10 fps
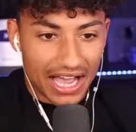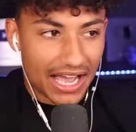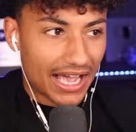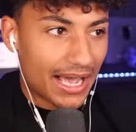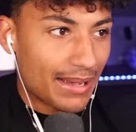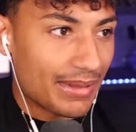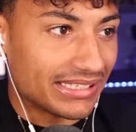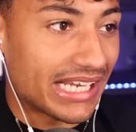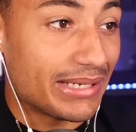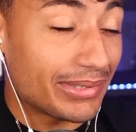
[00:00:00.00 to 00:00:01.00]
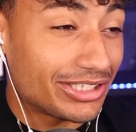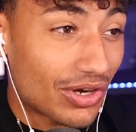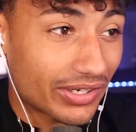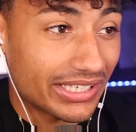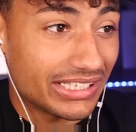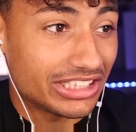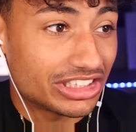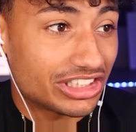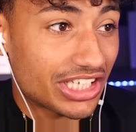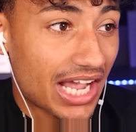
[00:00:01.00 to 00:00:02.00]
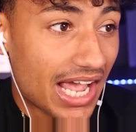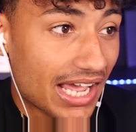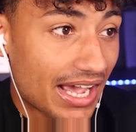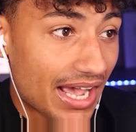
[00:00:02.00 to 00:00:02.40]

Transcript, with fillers: Um, is anybody talking in this chat?